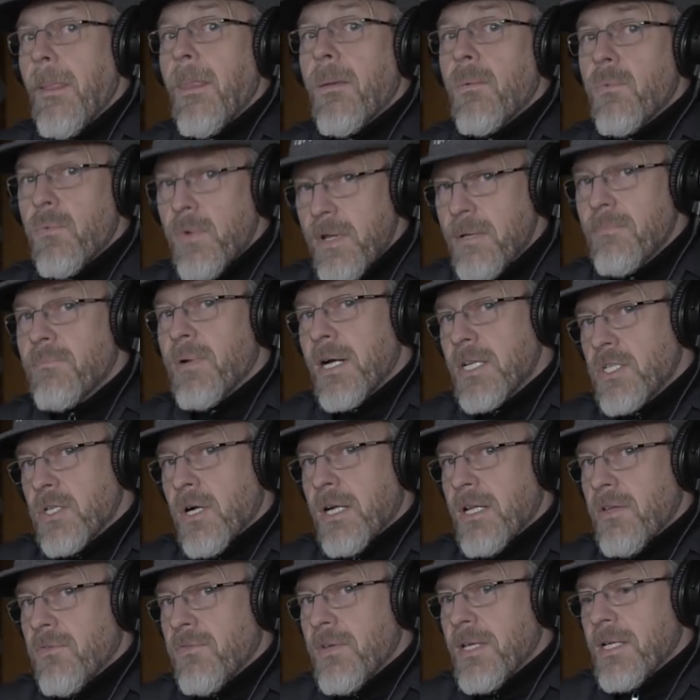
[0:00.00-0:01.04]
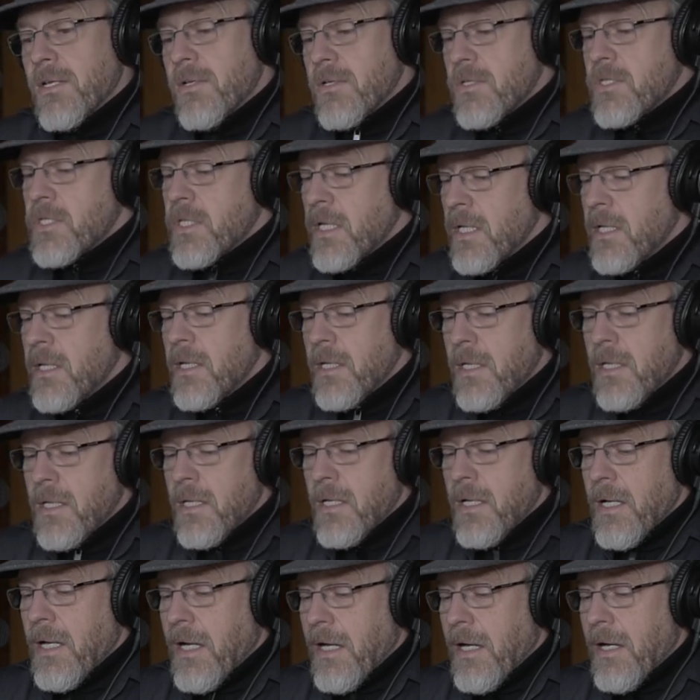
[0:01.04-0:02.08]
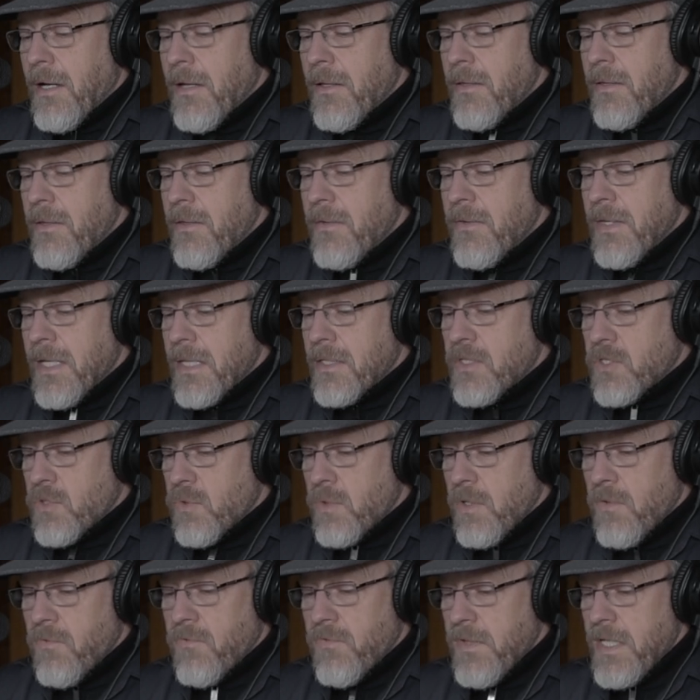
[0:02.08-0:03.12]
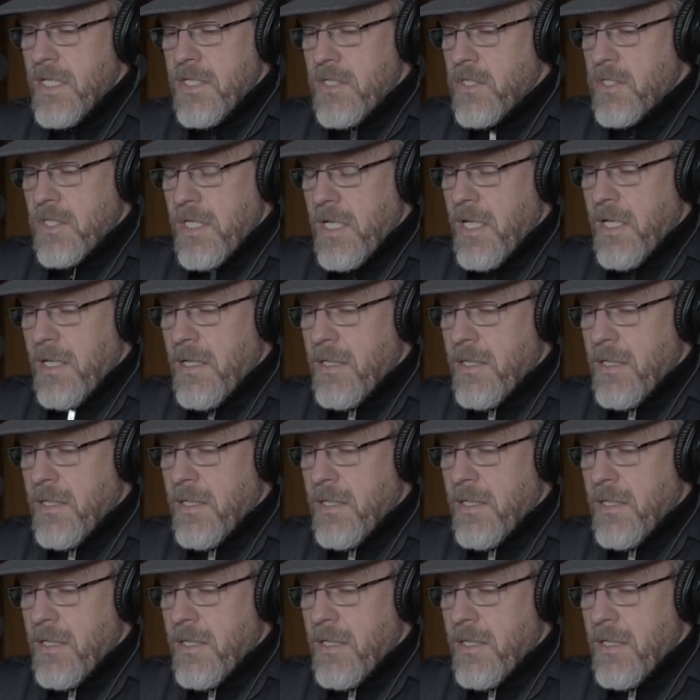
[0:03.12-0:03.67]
written by Johnny Fingers that sort of is,